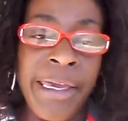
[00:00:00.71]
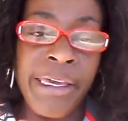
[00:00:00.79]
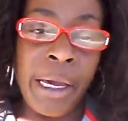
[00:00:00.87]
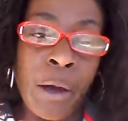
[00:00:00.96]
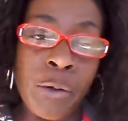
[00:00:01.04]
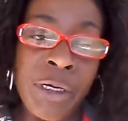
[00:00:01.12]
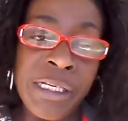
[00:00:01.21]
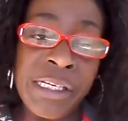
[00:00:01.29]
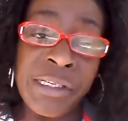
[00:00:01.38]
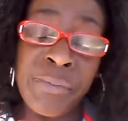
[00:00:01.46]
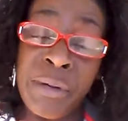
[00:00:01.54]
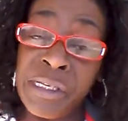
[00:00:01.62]
Hey y'all,
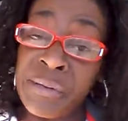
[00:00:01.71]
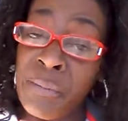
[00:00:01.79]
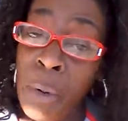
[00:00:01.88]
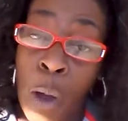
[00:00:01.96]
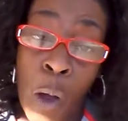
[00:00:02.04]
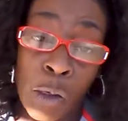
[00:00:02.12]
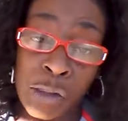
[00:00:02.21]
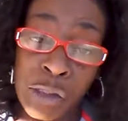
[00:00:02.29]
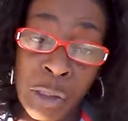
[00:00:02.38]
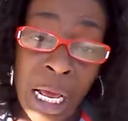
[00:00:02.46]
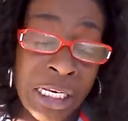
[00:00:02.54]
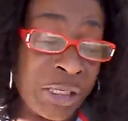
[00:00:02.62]
this is Miss
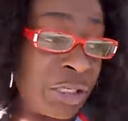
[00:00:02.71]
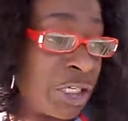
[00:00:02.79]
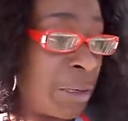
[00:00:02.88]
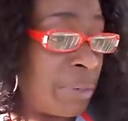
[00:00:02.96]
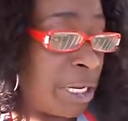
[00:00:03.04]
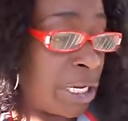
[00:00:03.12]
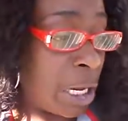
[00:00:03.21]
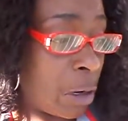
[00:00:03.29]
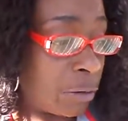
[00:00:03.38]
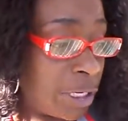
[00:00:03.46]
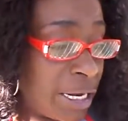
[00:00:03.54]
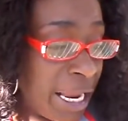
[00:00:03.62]
Marshall. I just coming to
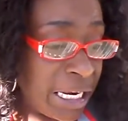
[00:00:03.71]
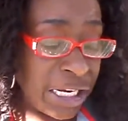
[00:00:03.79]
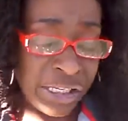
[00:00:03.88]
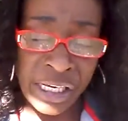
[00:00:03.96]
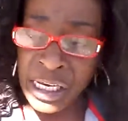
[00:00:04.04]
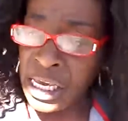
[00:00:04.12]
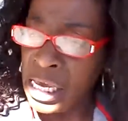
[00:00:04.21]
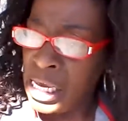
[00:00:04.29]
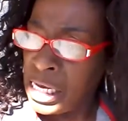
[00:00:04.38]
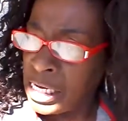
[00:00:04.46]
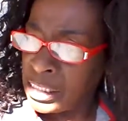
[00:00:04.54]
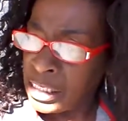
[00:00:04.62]
y'all today just to
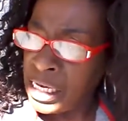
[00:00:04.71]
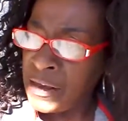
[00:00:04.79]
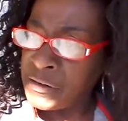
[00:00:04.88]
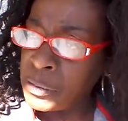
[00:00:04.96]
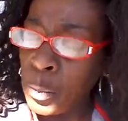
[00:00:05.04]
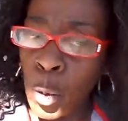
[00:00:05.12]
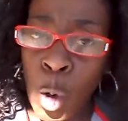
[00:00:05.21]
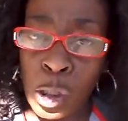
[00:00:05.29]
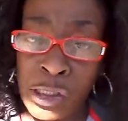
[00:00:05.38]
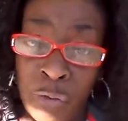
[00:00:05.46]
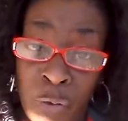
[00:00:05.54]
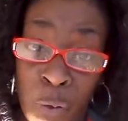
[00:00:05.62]
to give some
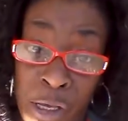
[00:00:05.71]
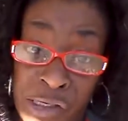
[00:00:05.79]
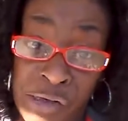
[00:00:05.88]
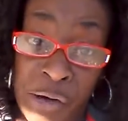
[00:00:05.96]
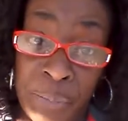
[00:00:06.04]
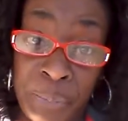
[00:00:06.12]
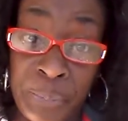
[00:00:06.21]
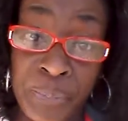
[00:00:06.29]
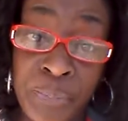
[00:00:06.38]
words of wisdom.